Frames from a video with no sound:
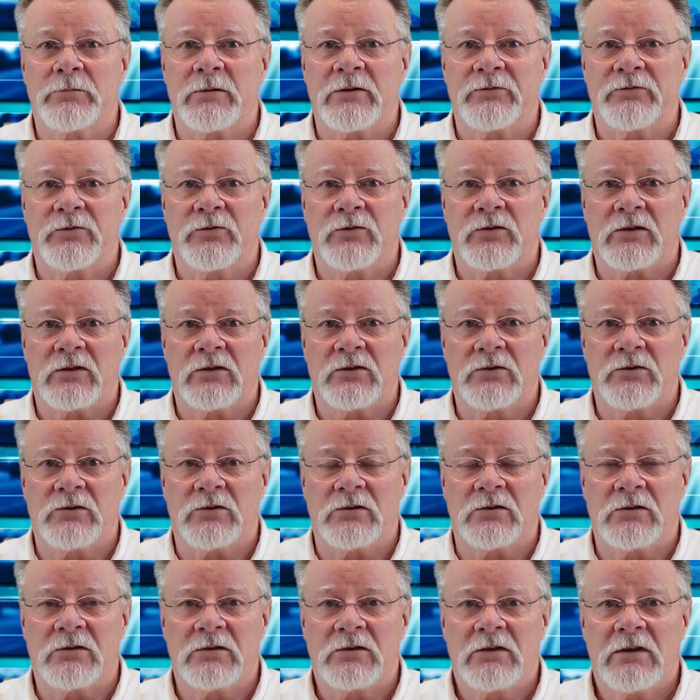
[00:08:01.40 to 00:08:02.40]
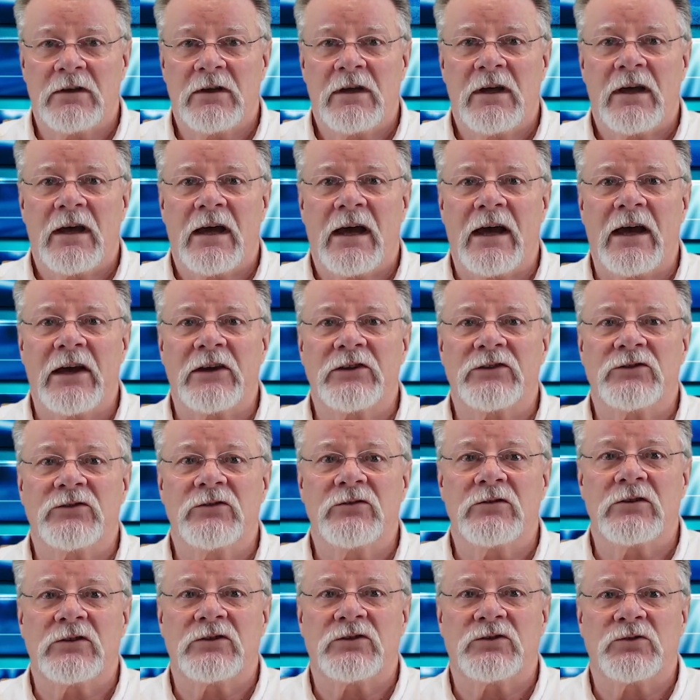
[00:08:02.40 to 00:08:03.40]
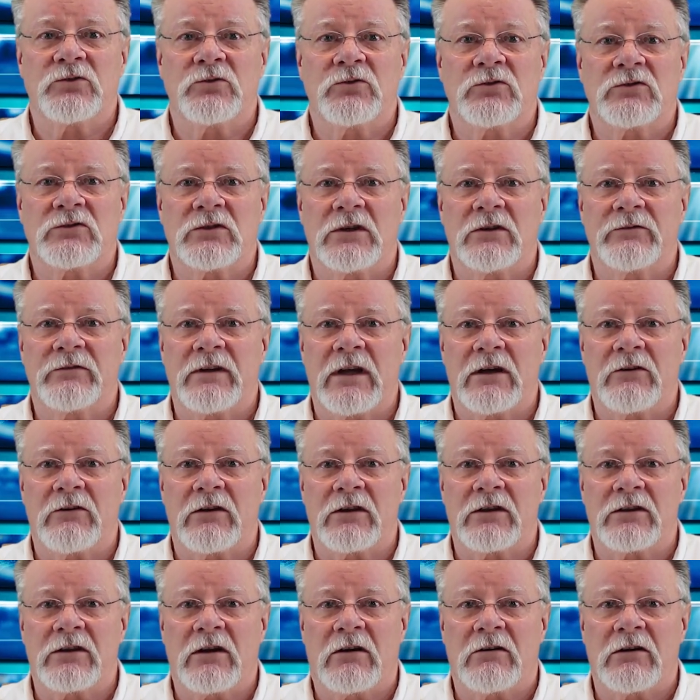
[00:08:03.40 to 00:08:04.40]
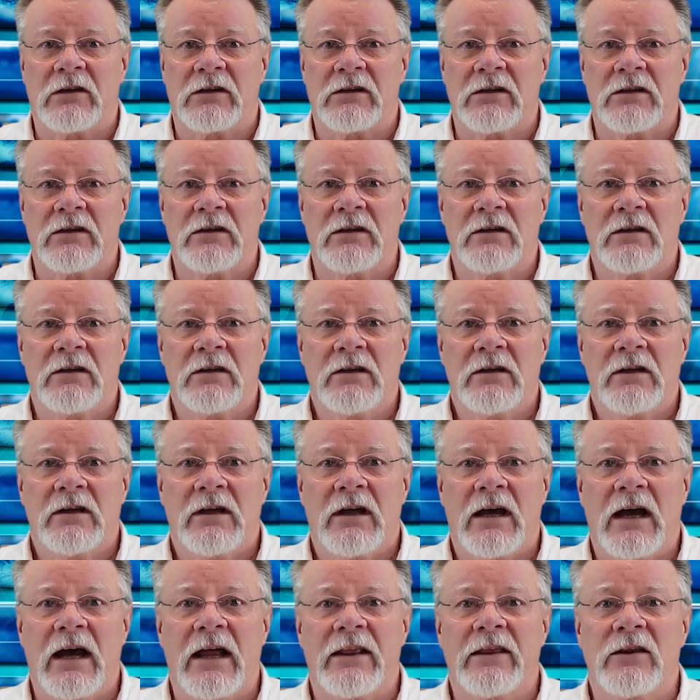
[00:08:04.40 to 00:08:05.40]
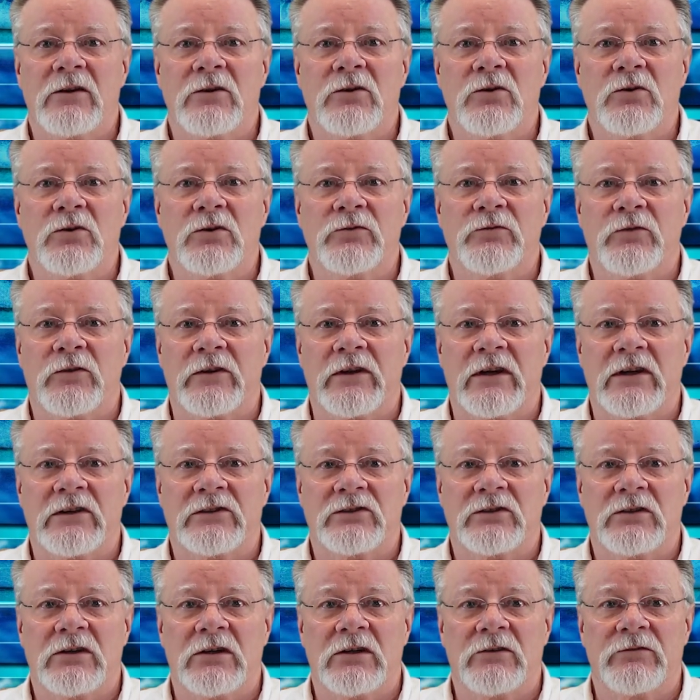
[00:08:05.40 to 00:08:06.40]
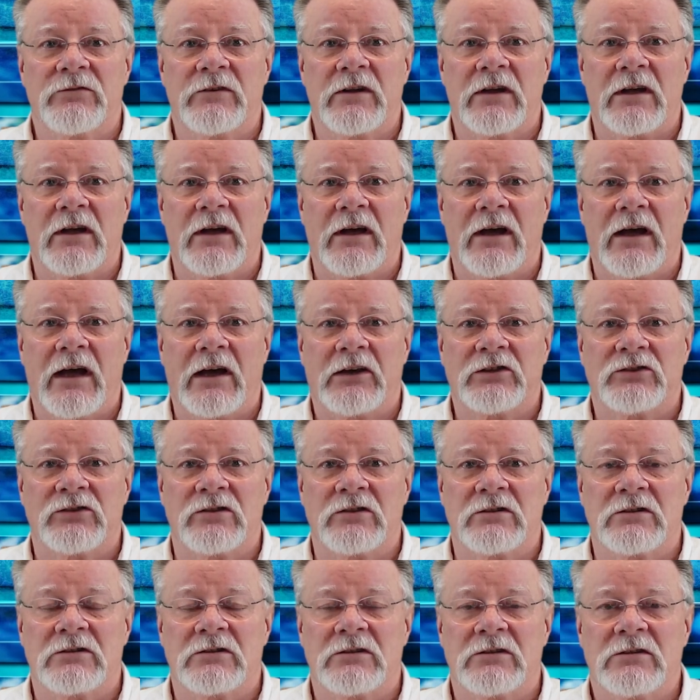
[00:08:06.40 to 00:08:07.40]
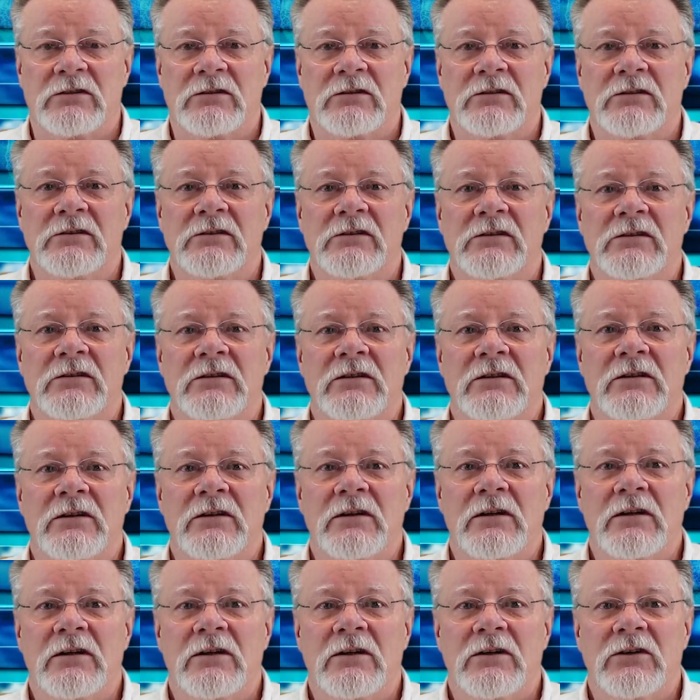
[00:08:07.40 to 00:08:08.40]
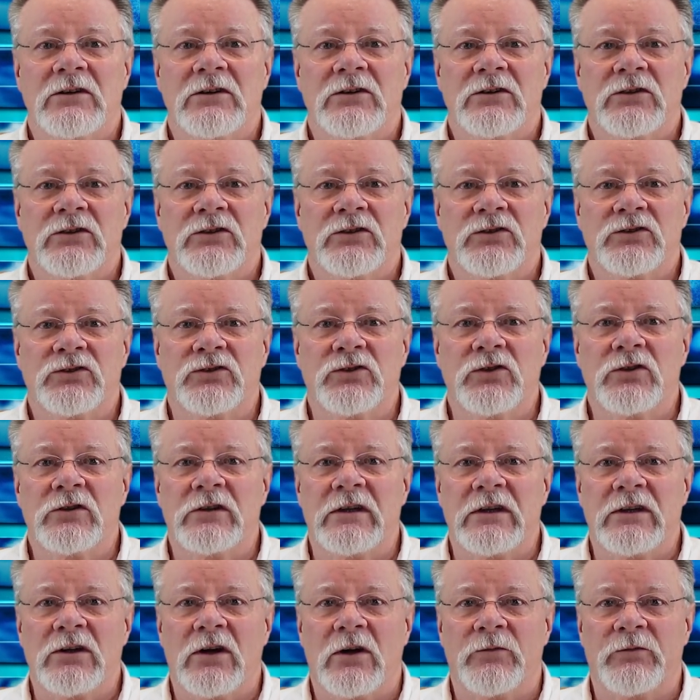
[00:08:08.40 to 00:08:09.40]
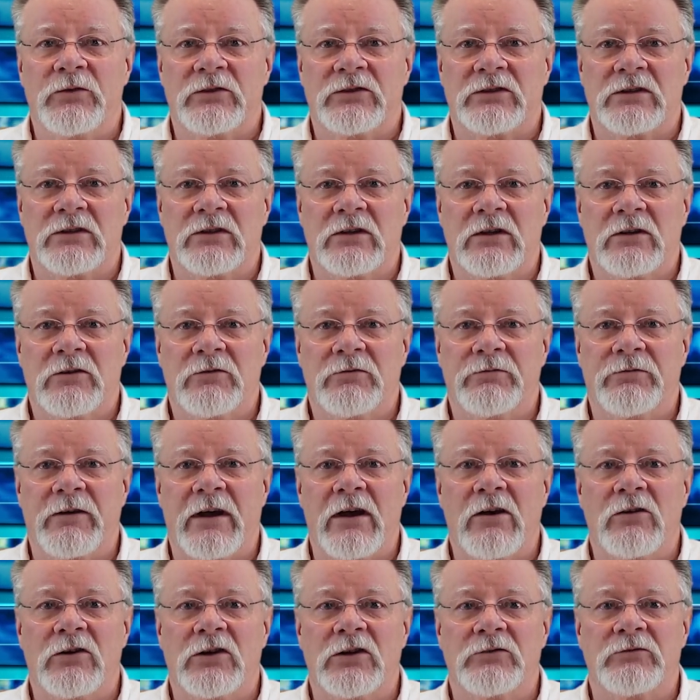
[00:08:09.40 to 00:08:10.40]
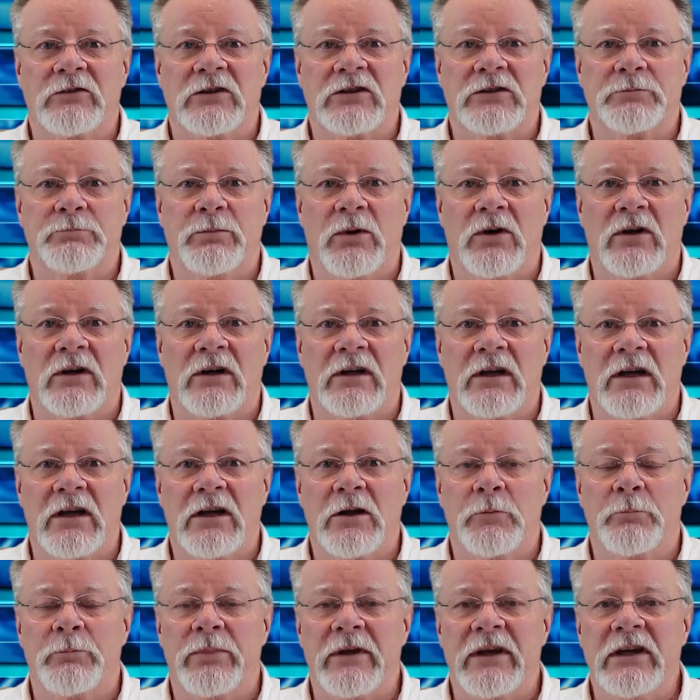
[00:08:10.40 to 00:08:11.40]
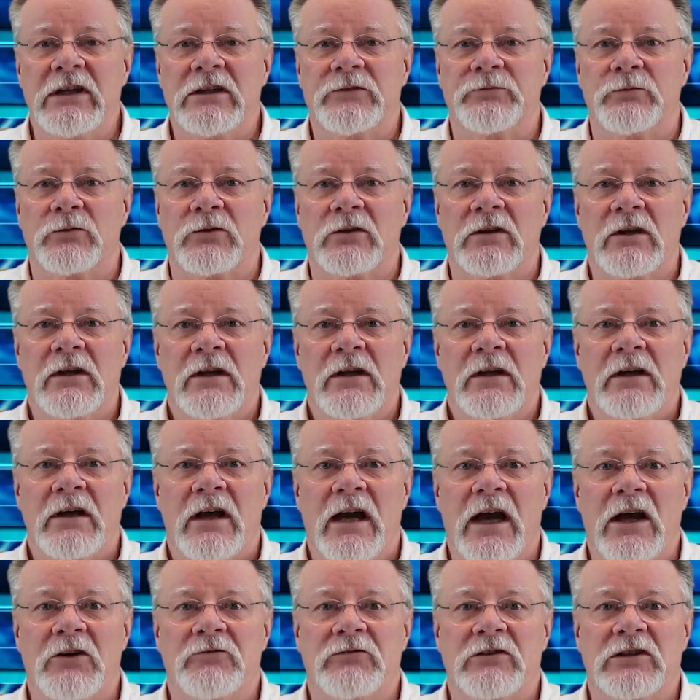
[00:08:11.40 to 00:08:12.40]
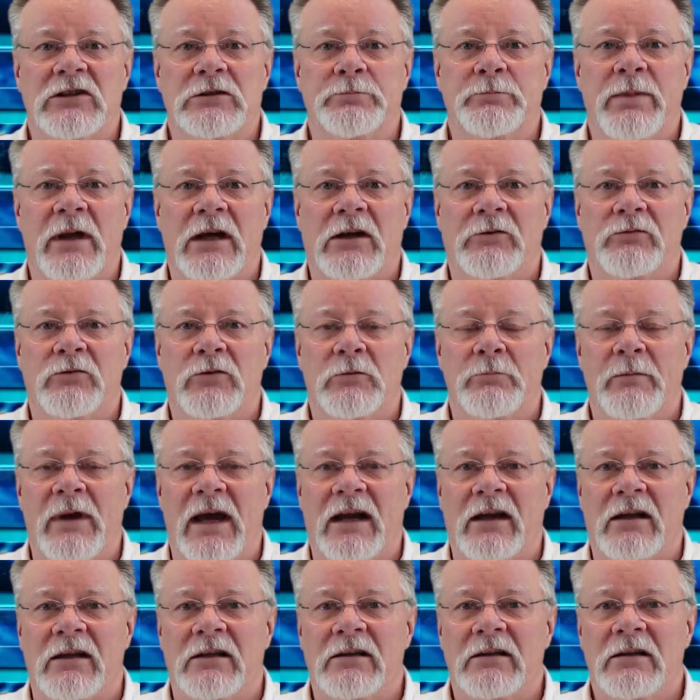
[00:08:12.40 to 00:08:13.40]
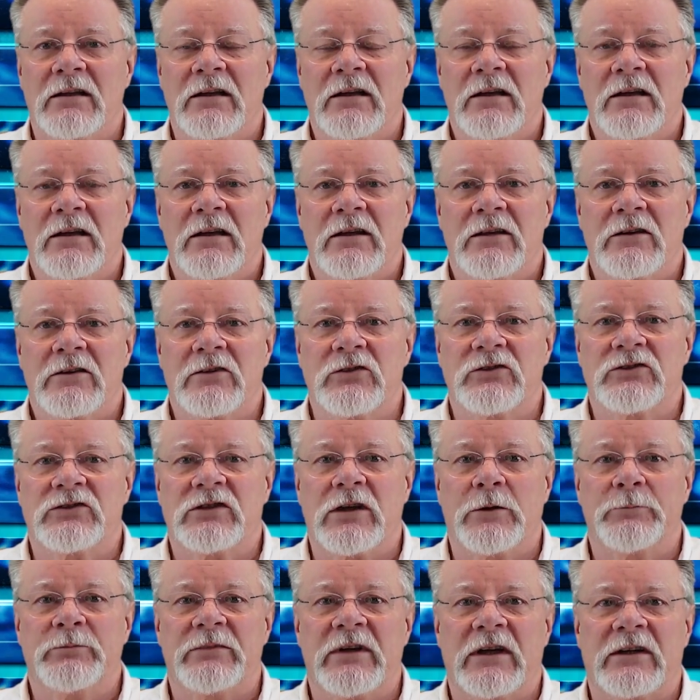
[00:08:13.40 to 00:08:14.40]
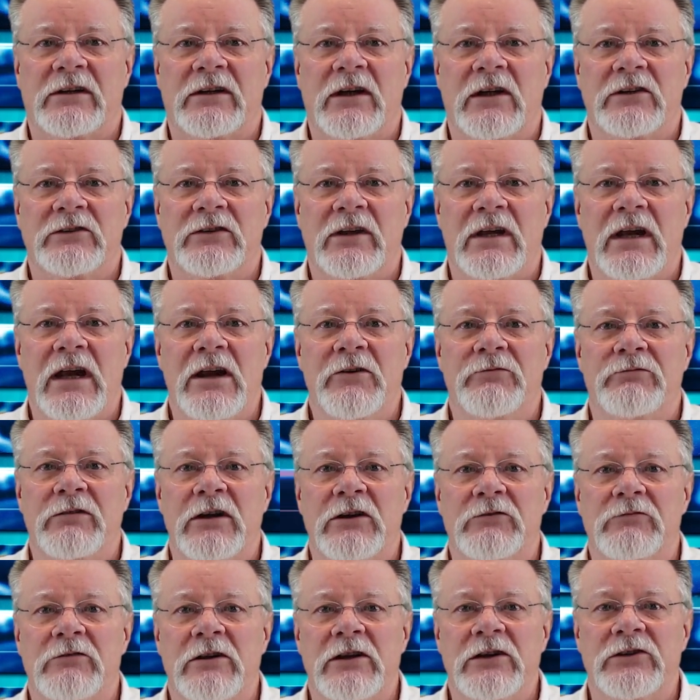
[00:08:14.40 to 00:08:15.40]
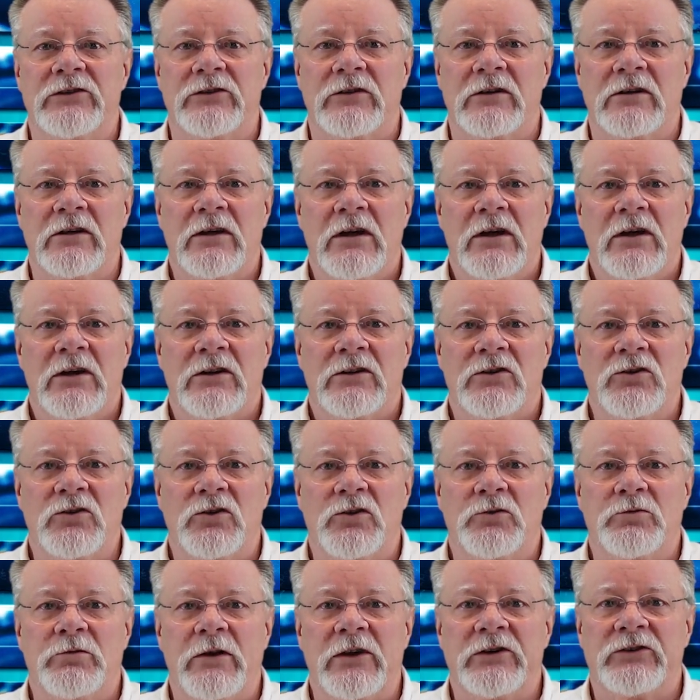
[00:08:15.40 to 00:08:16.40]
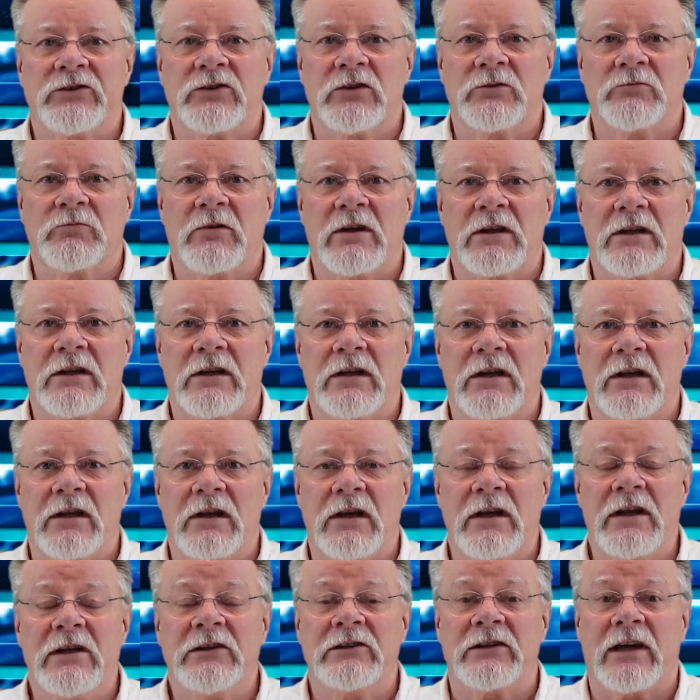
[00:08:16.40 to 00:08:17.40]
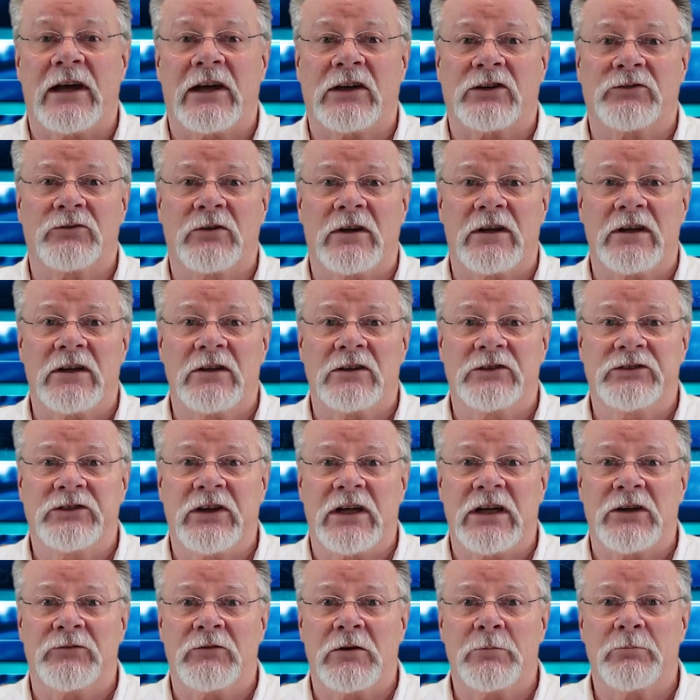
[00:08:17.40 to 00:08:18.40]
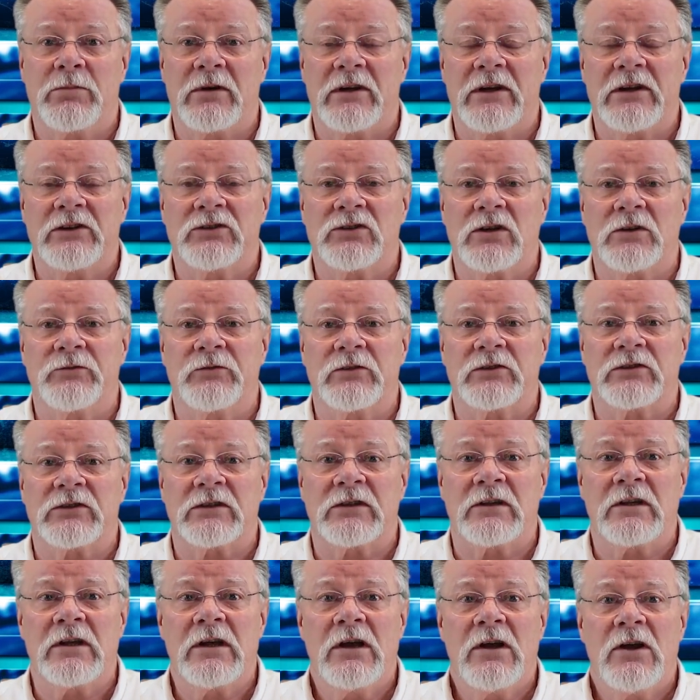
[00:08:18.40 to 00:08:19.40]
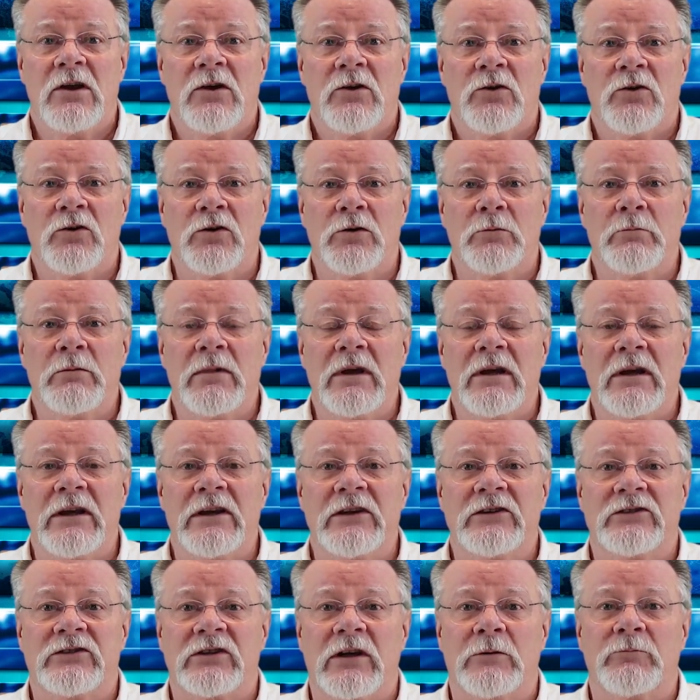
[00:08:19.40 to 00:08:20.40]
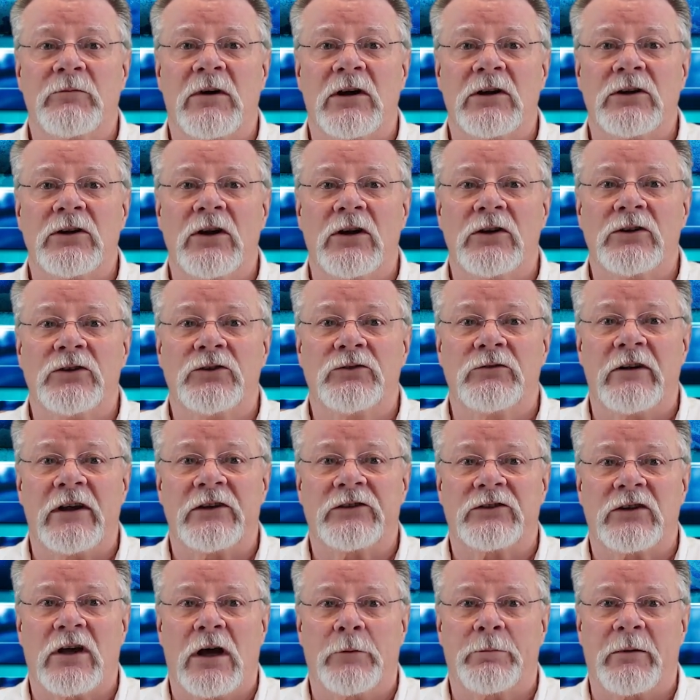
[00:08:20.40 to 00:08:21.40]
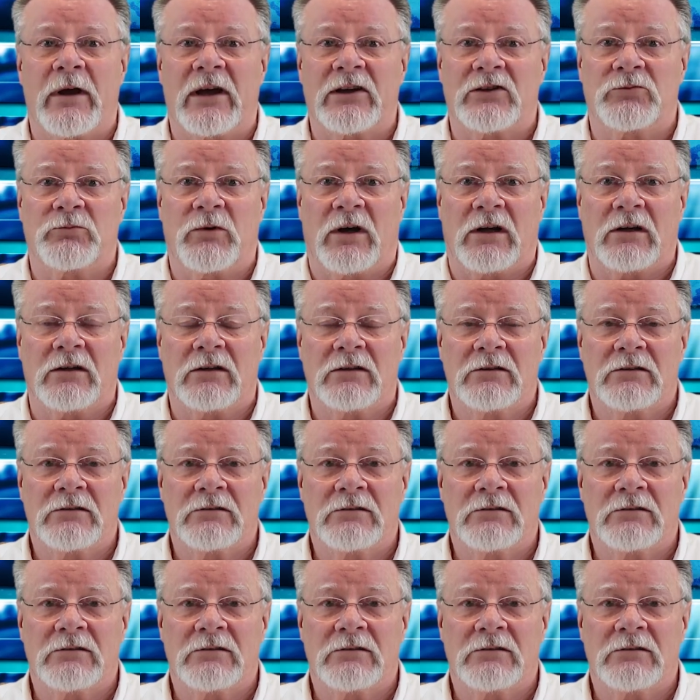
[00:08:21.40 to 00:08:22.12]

before the law, as to the source of their authority and the lawfulness of their actions. Should the officer fail to respond in a peaceful and respectful manner, the subject has every reason to question whether it is actually a genuine police officer or merely someone dressed up as one.